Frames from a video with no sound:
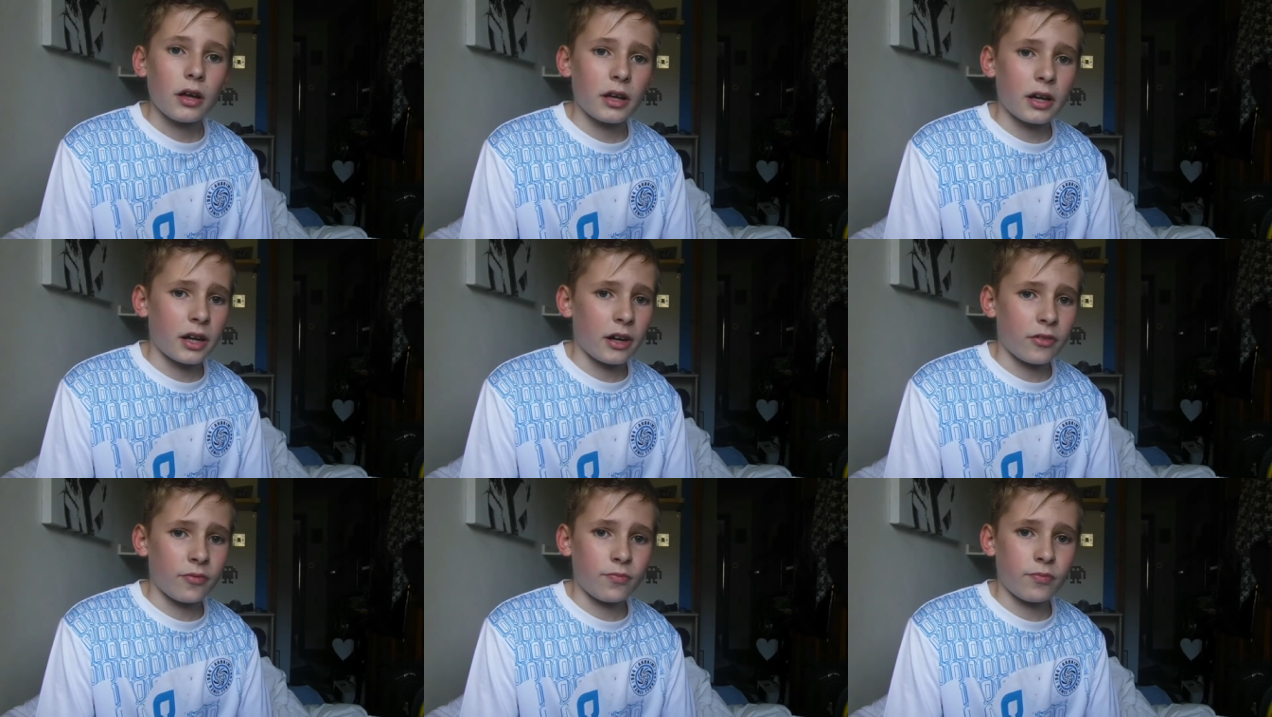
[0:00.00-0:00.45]

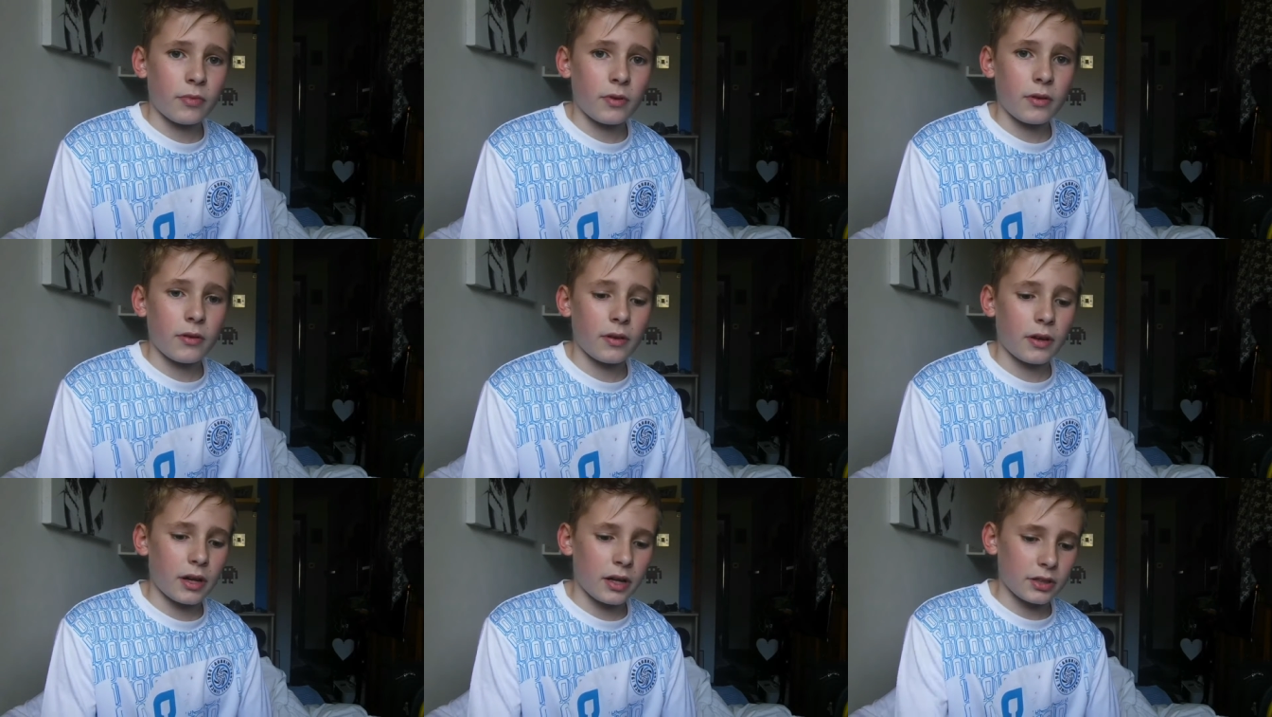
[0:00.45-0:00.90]
And i
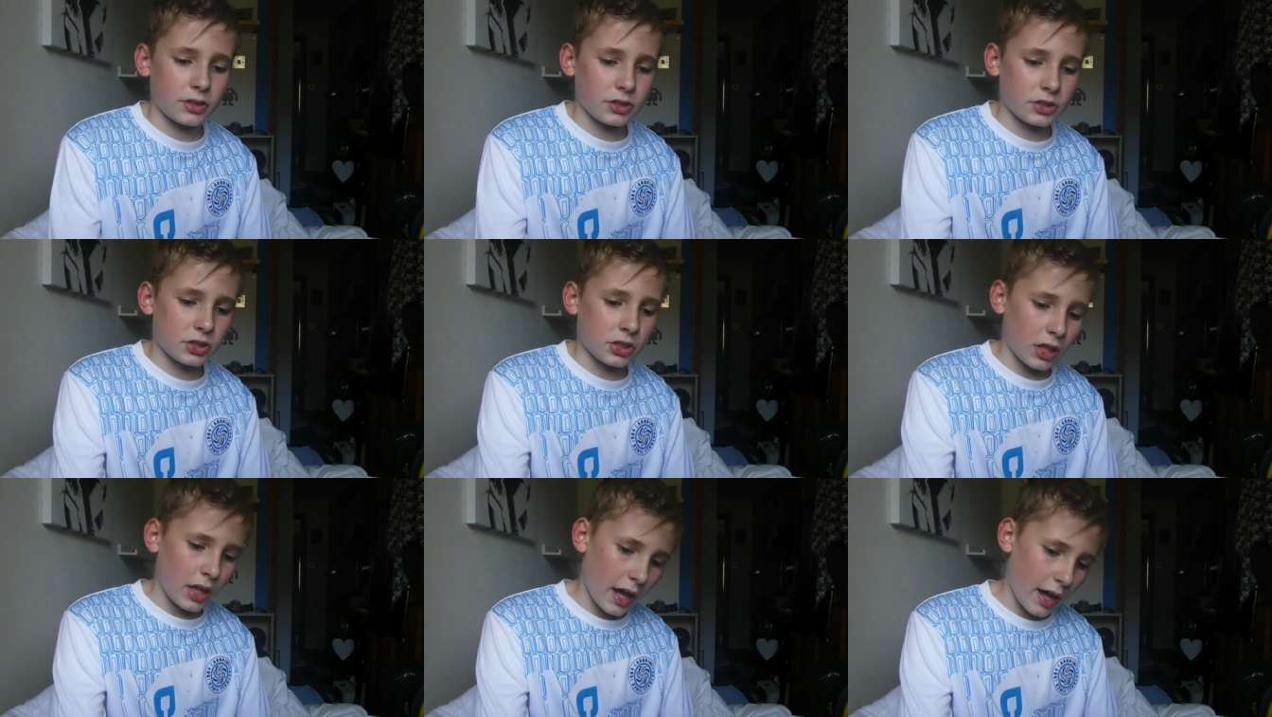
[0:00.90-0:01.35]
I
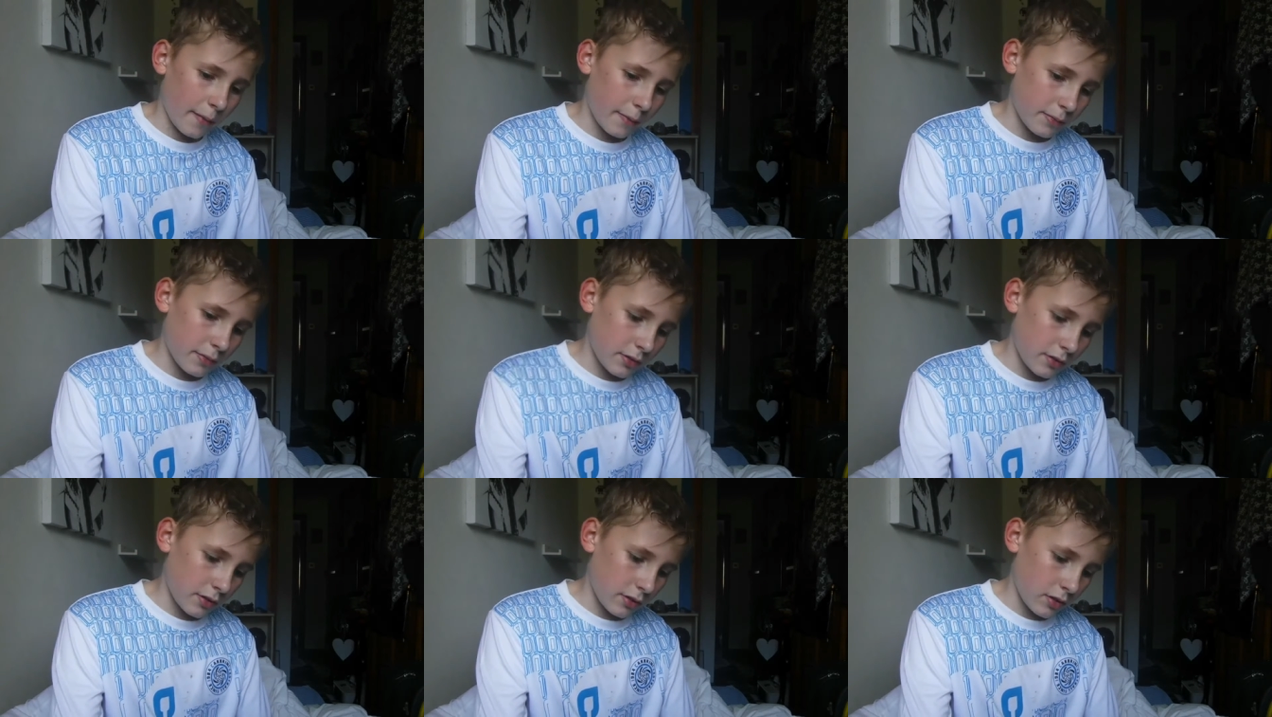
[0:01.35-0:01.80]

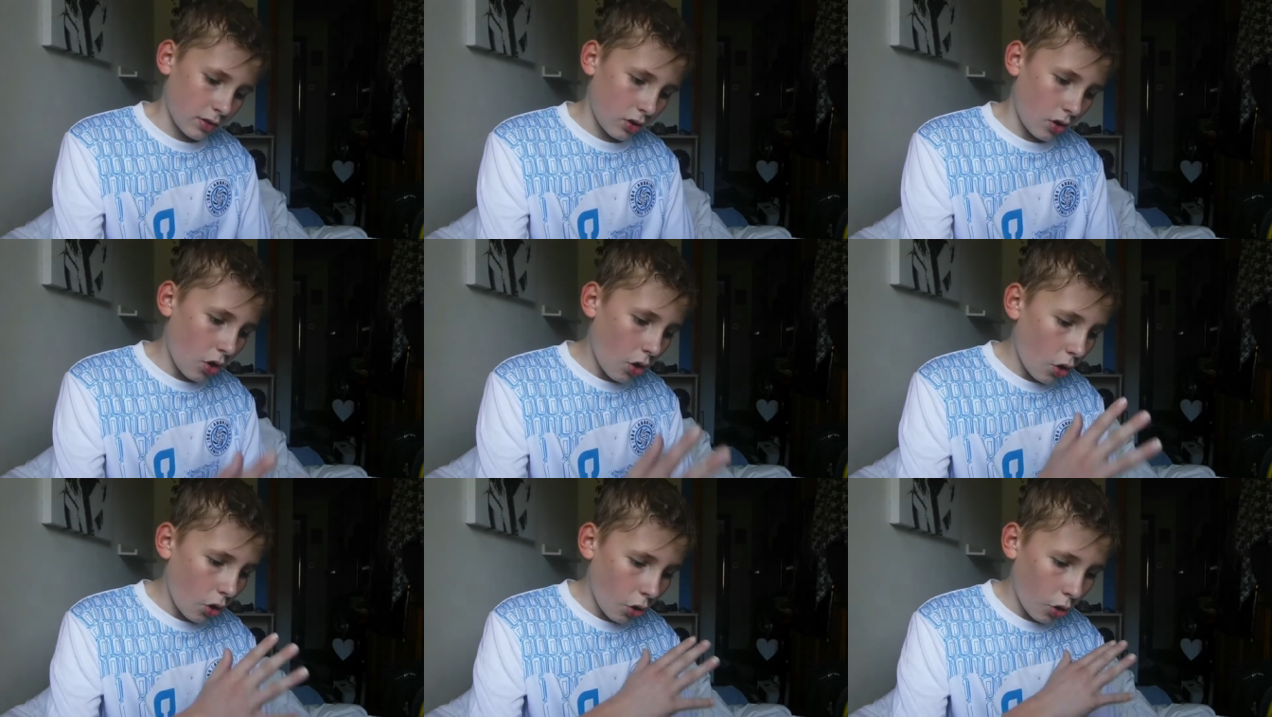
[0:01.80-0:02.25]
slept the
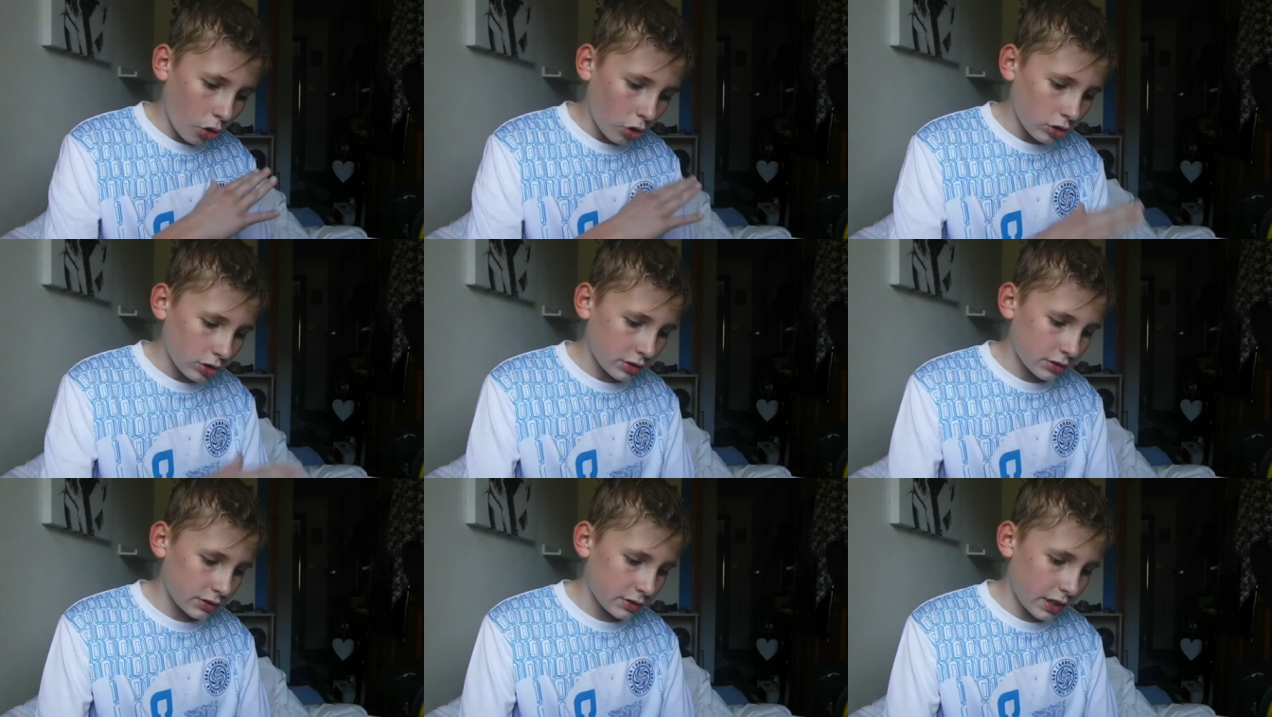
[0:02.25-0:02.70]

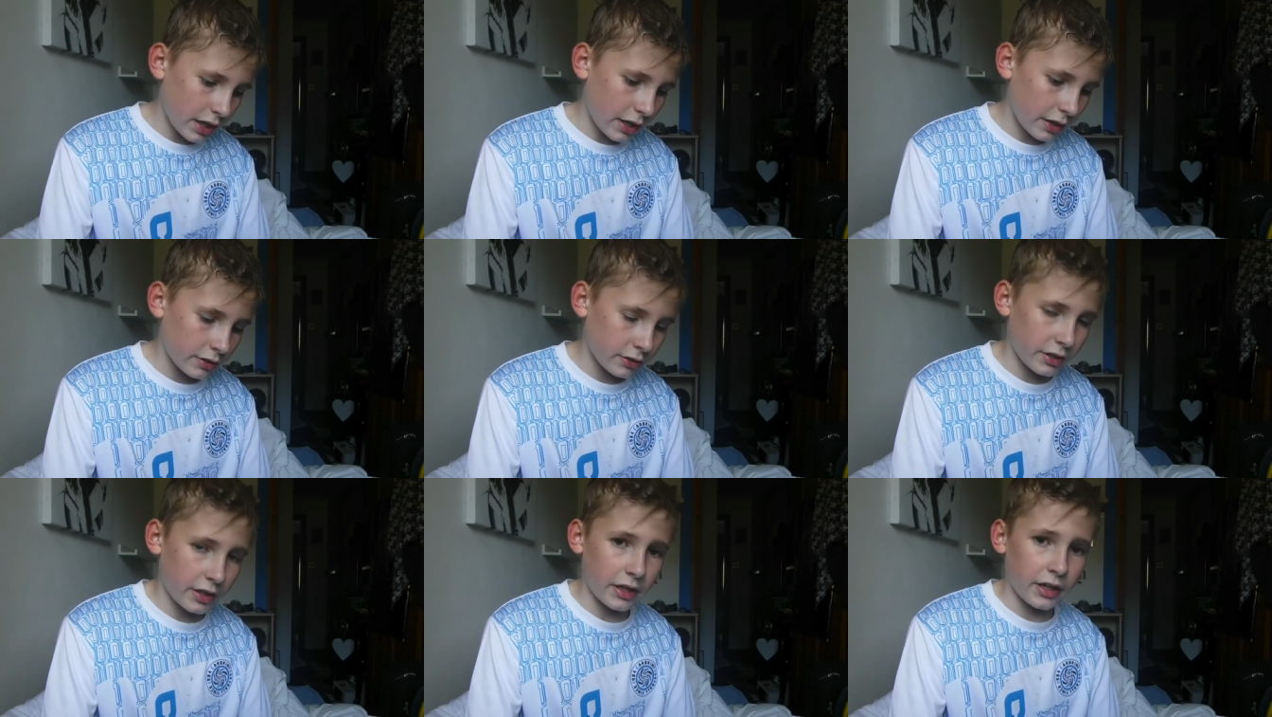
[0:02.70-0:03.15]
whole
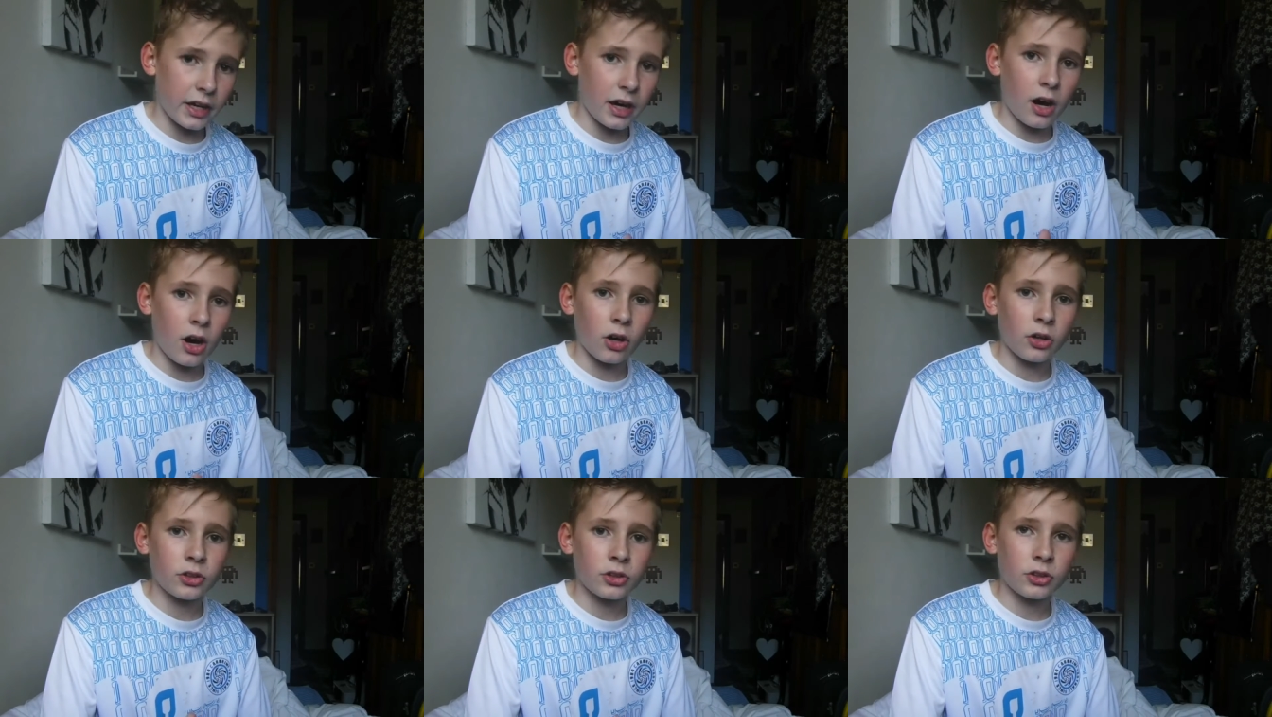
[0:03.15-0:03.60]
entire day
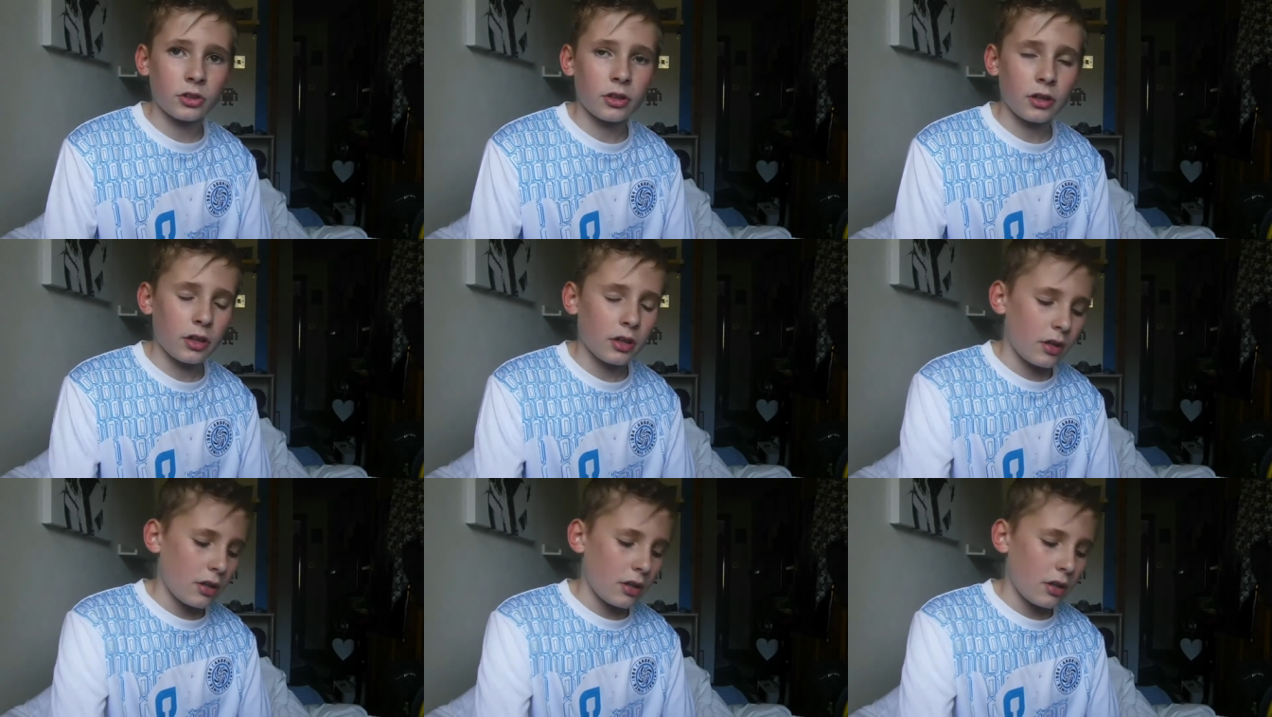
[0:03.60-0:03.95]
on